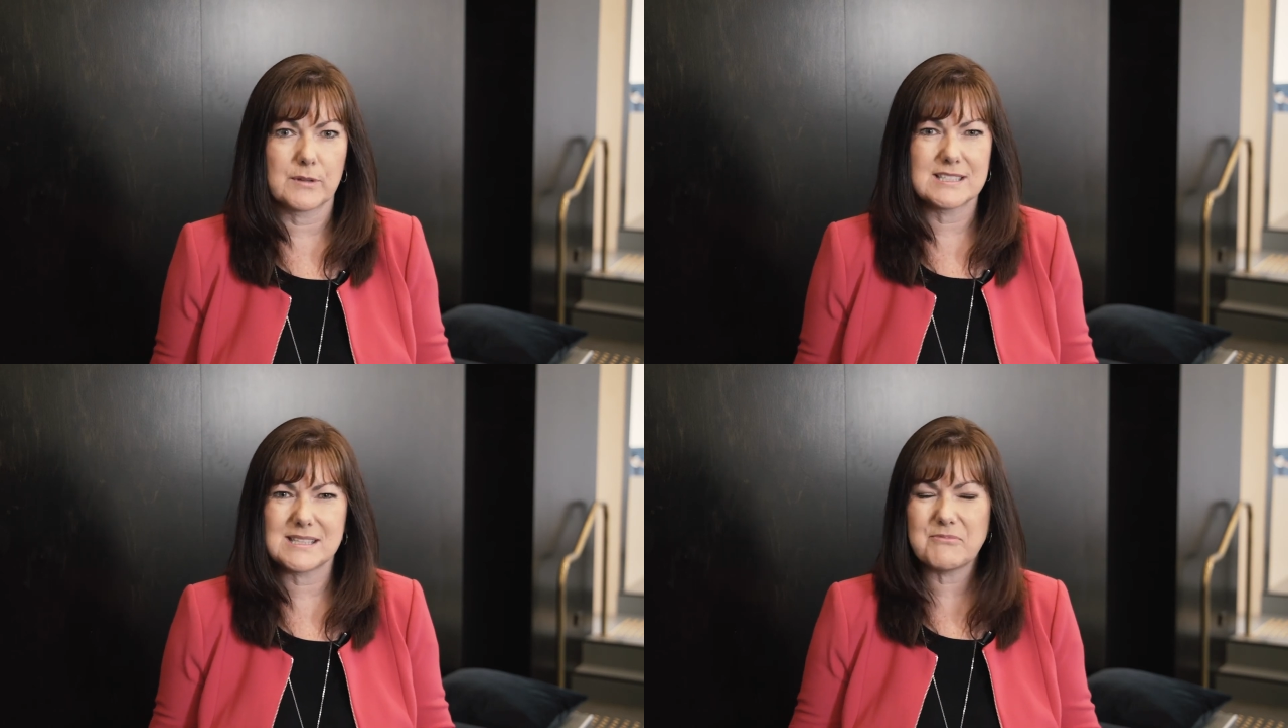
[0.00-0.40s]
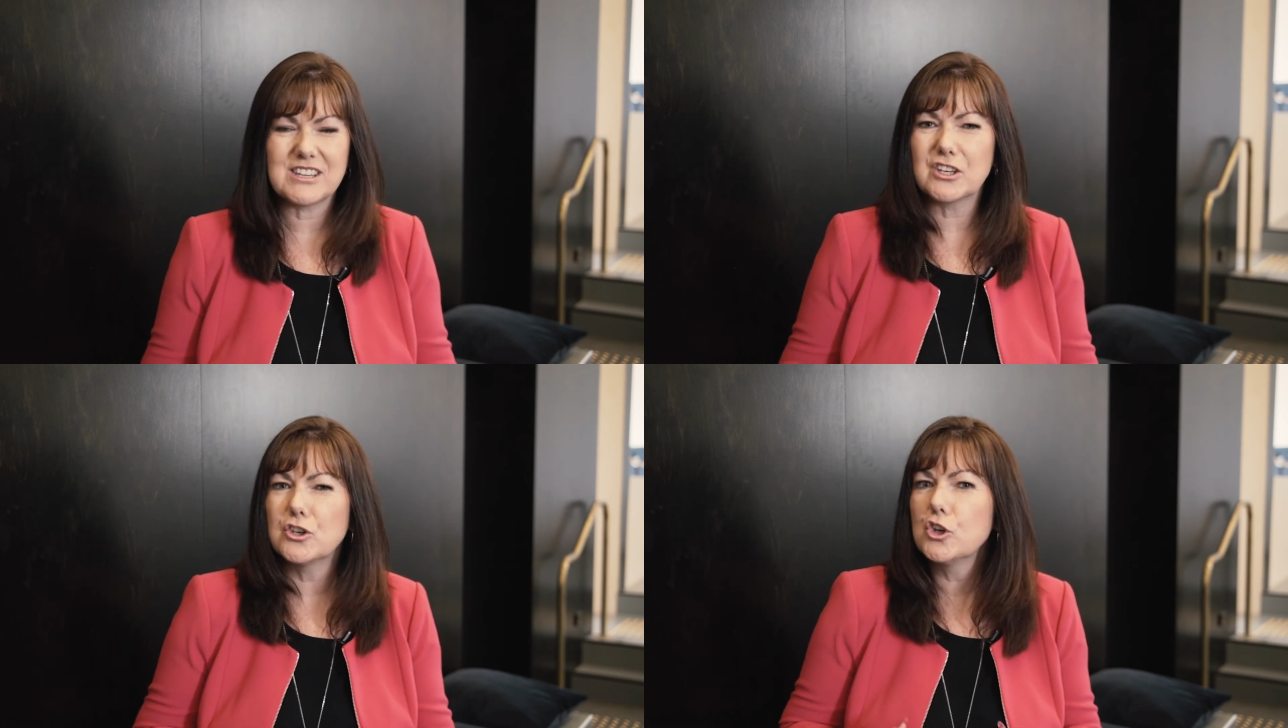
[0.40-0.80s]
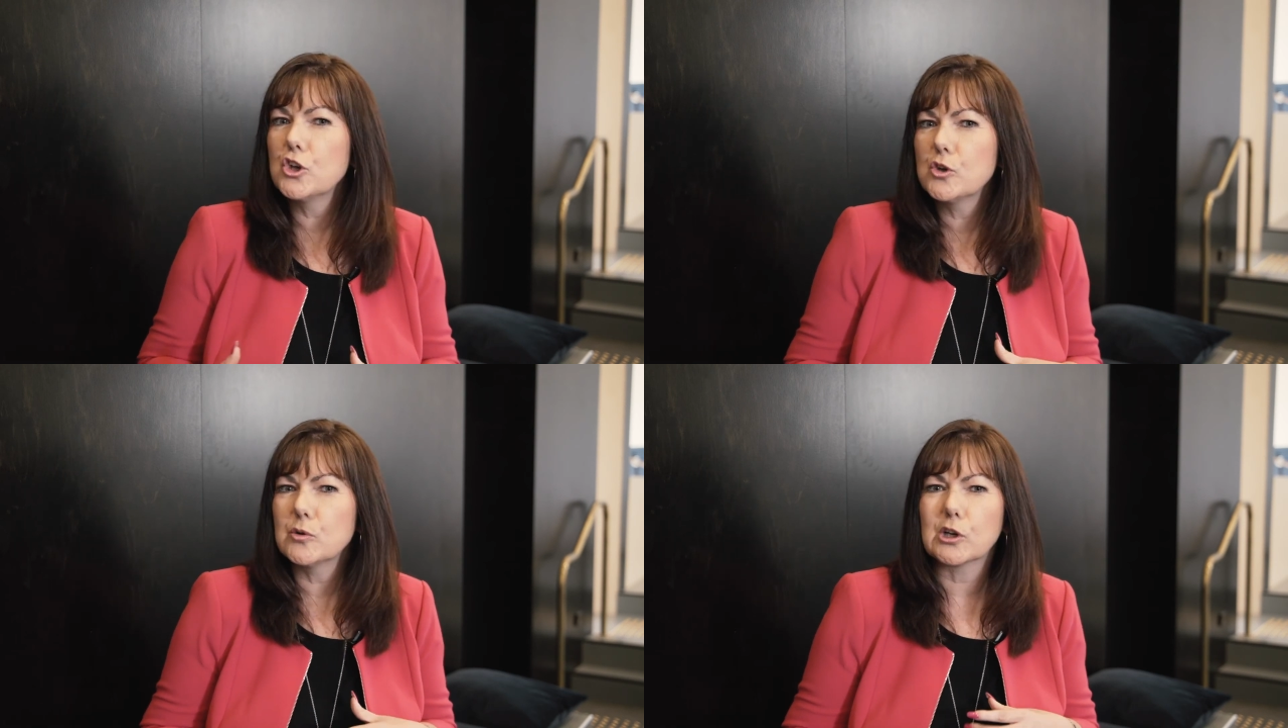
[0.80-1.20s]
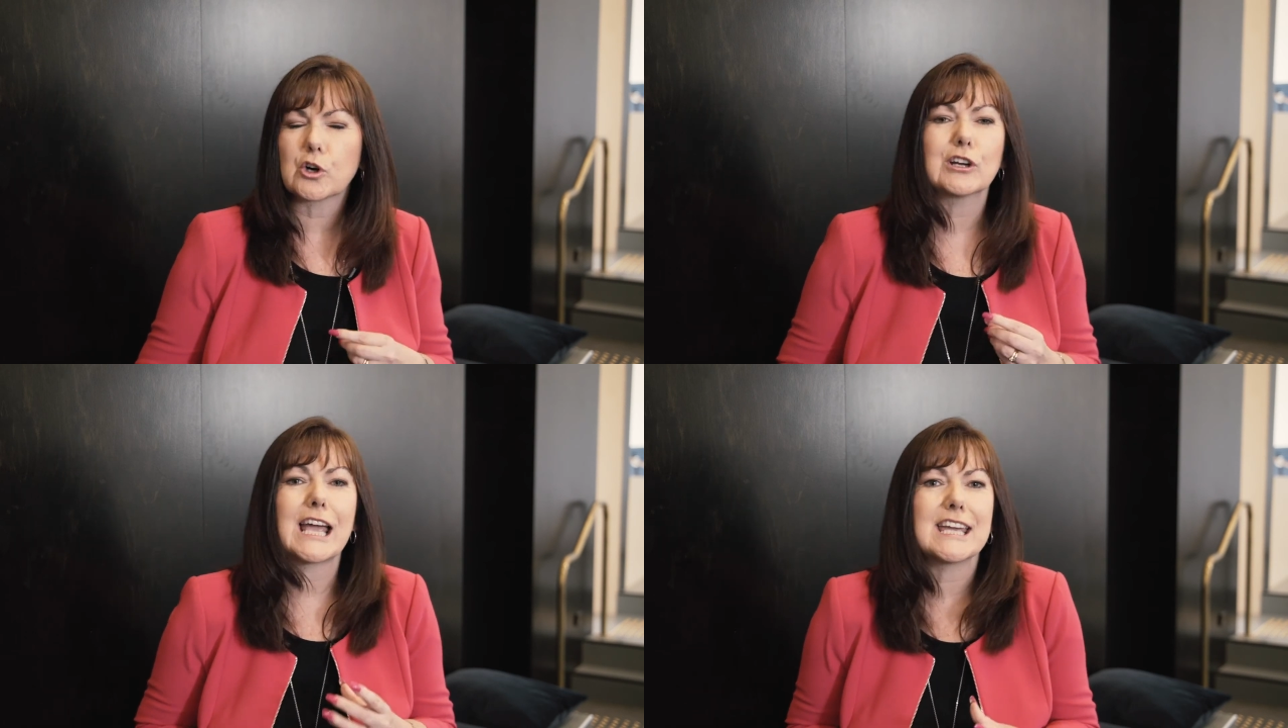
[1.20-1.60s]
something new,
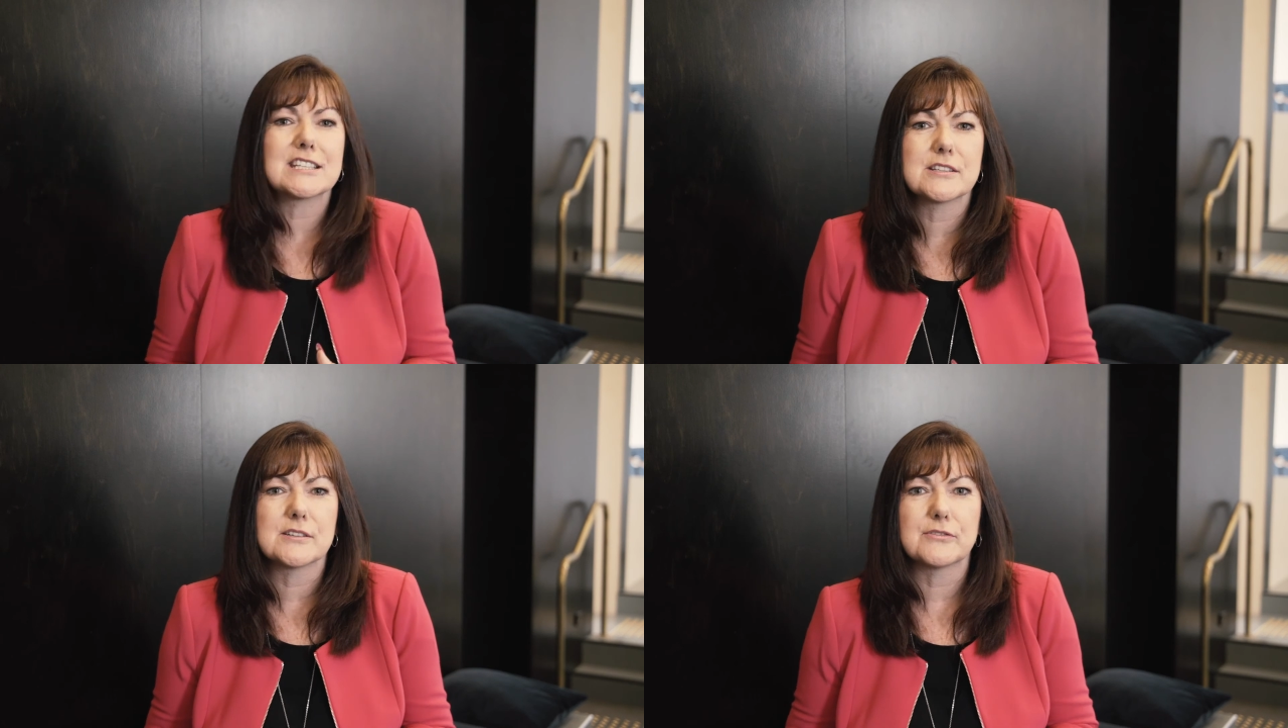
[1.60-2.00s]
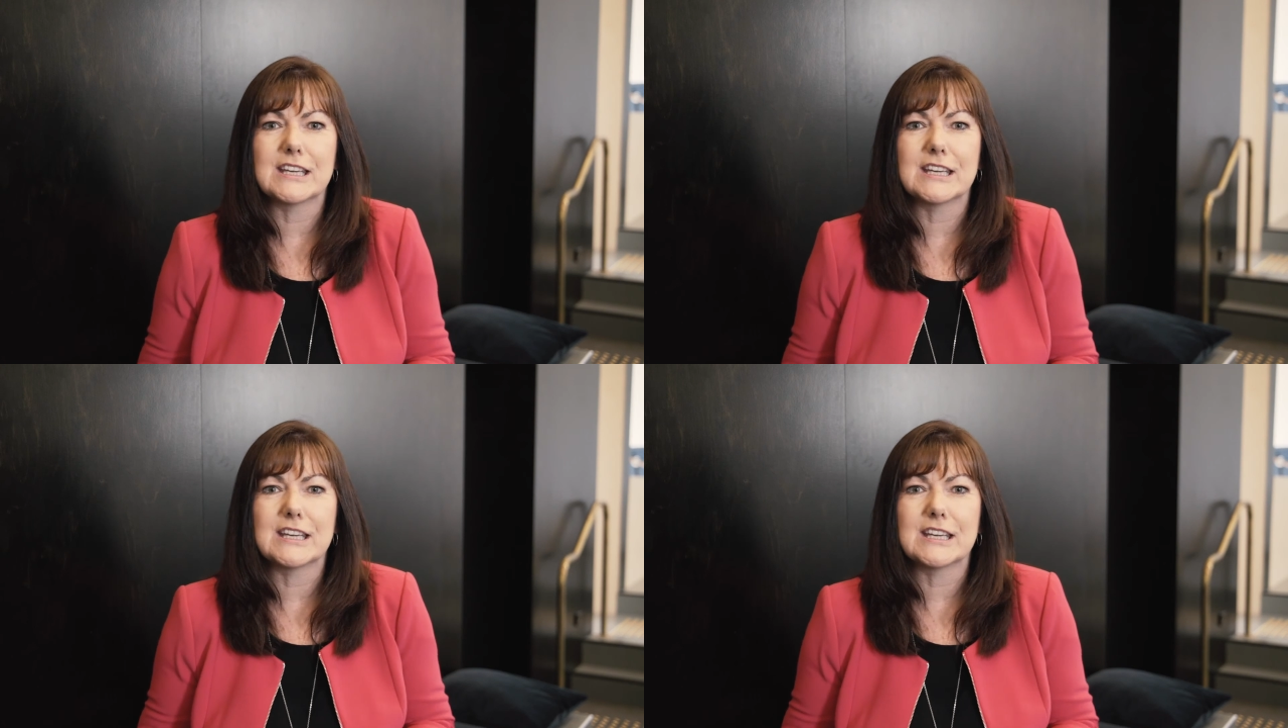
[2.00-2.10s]
creative,